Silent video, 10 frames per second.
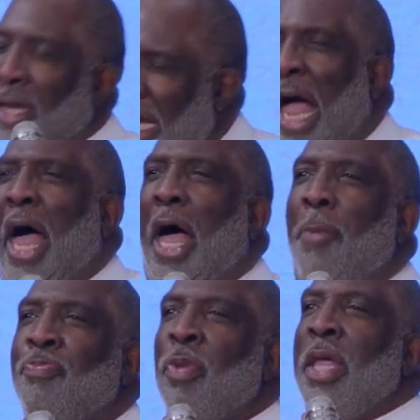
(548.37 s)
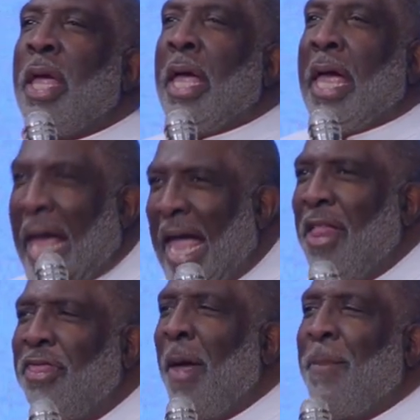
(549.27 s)
No. In
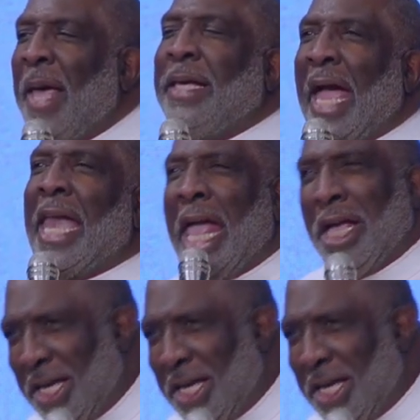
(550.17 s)
the beginning,